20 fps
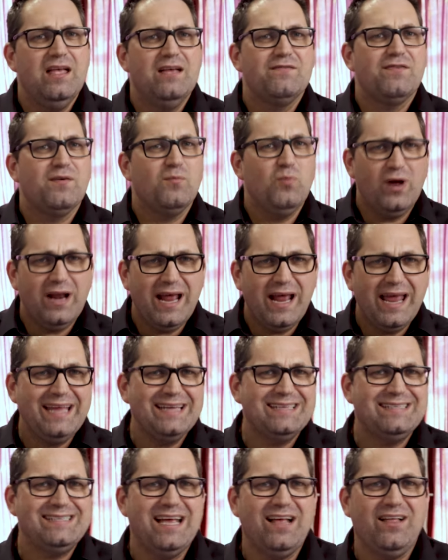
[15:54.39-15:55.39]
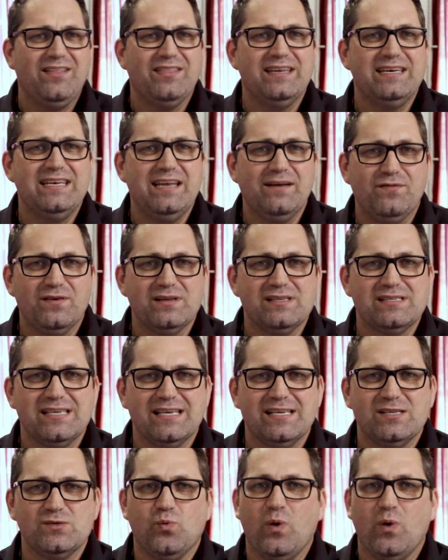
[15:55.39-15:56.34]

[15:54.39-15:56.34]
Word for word: From what I can tell, the differences,